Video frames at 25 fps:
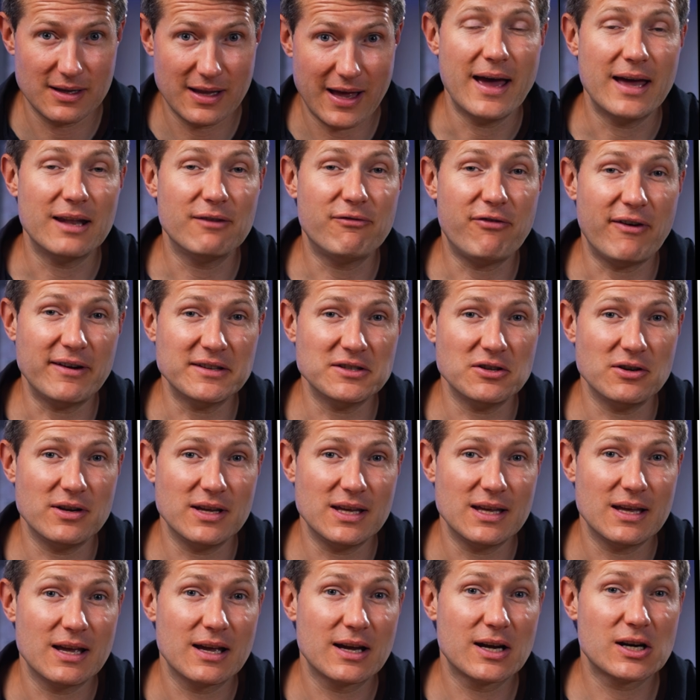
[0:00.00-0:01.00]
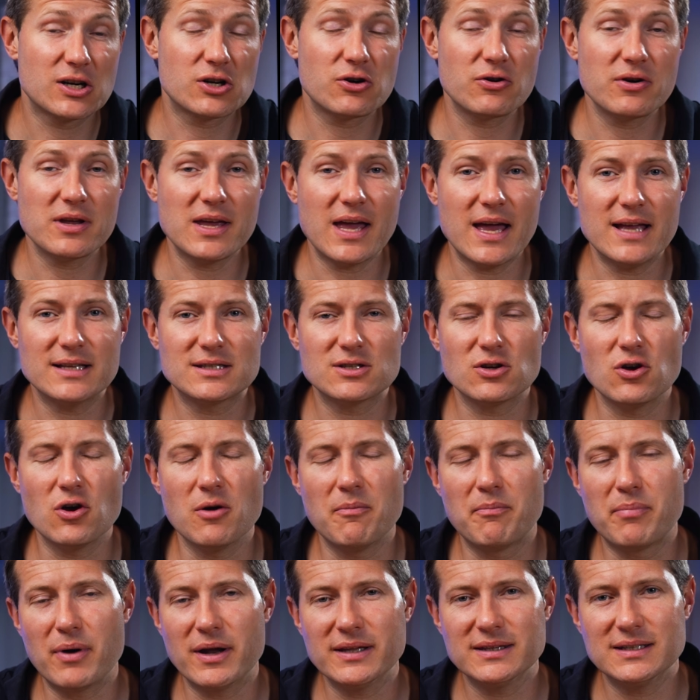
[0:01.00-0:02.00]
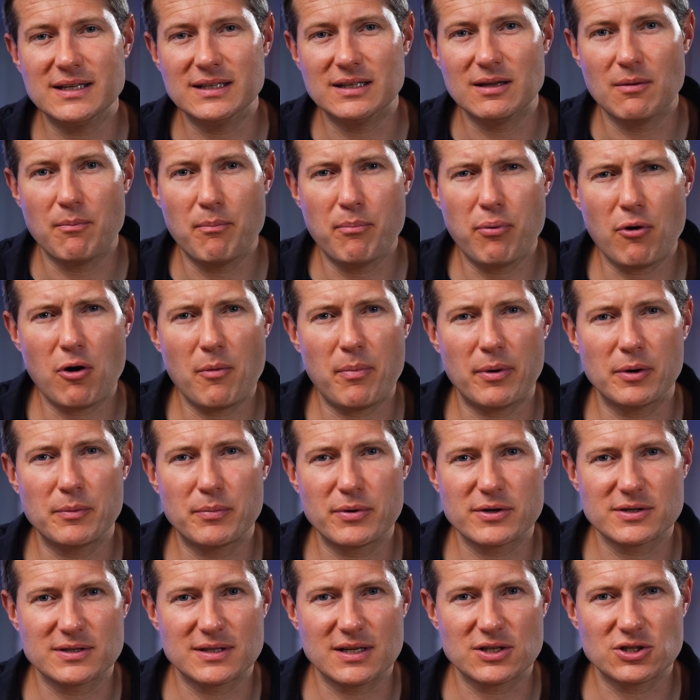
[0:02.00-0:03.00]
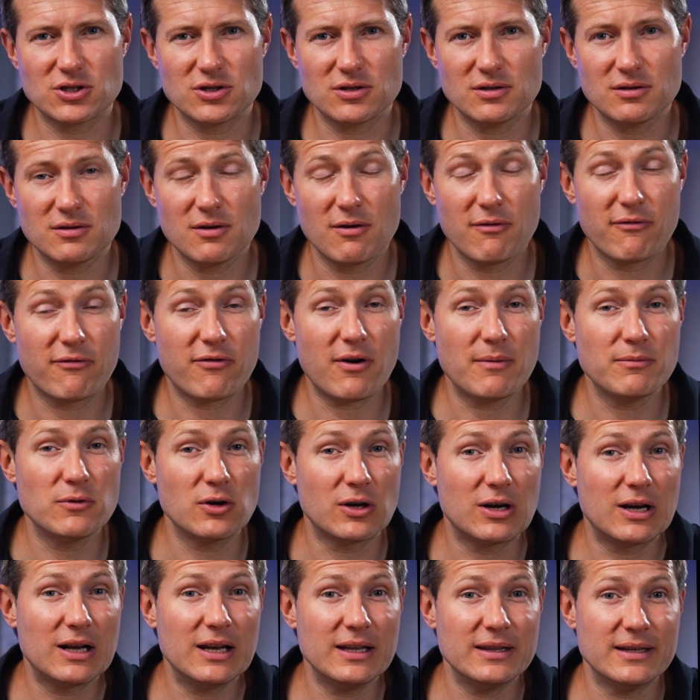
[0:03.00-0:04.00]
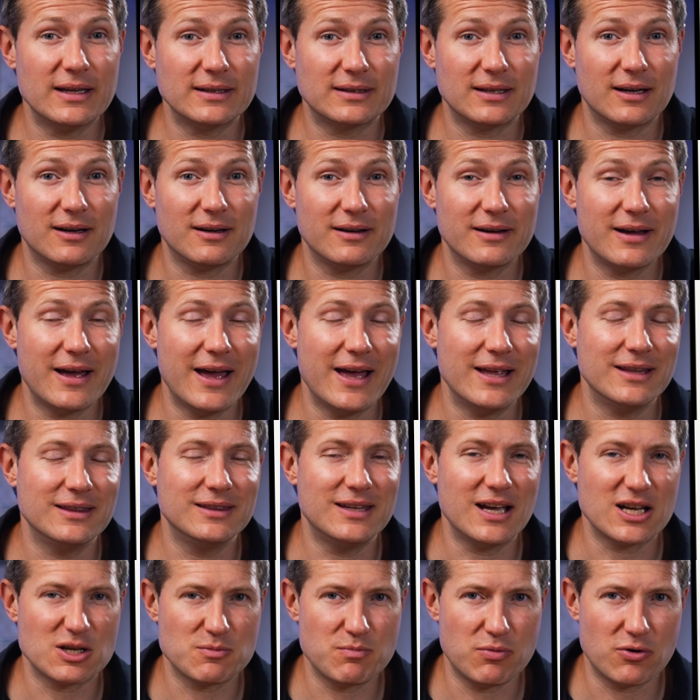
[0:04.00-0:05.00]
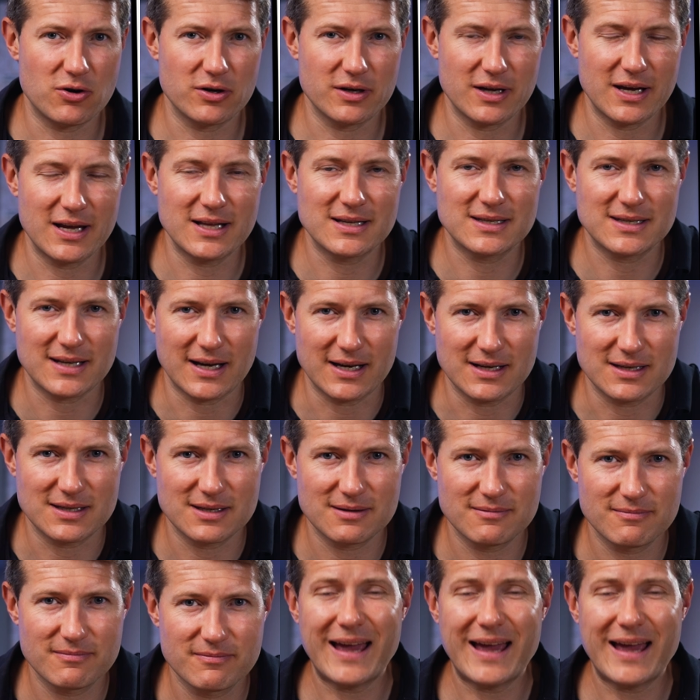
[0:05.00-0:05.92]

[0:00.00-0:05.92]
And finally, create a branded PowerPoint presentation from the clean data and dashboard insights.